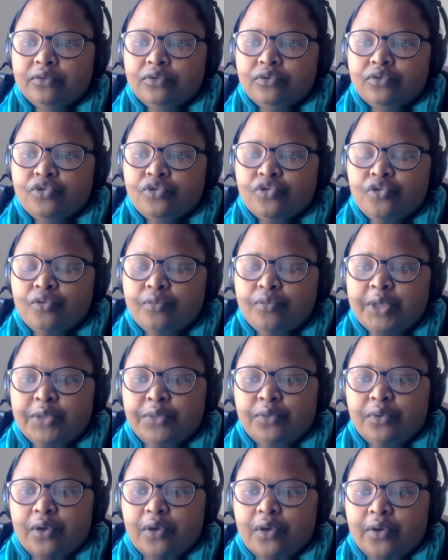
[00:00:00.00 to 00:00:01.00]

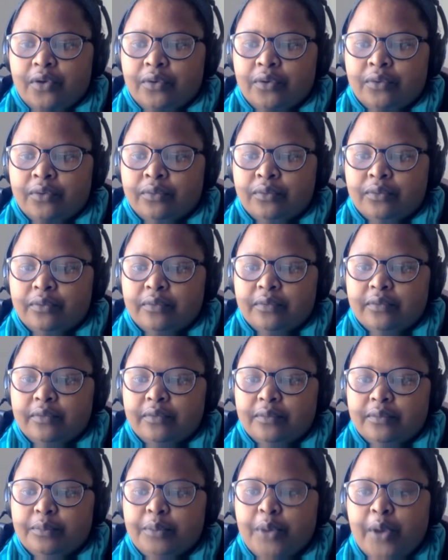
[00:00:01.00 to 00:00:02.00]
trauma
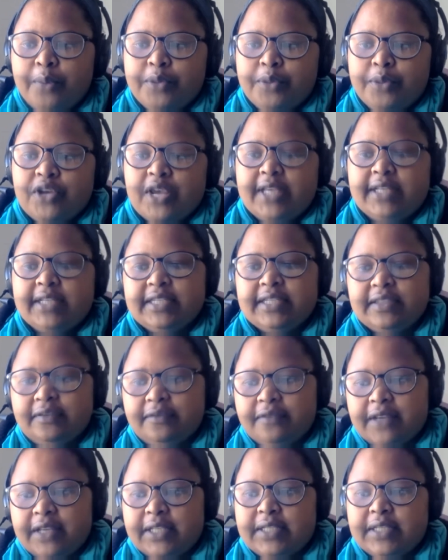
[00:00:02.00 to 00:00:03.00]
perpetrators
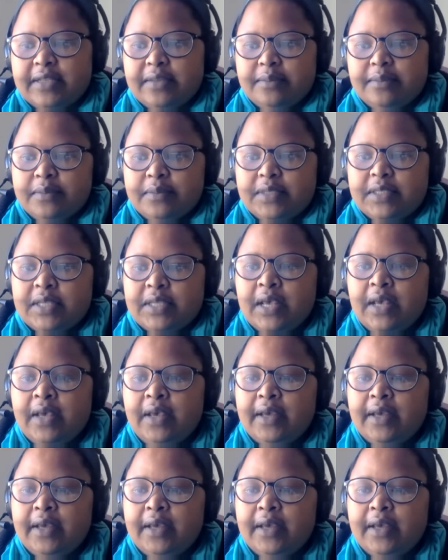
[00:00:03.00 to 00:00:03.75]
and victims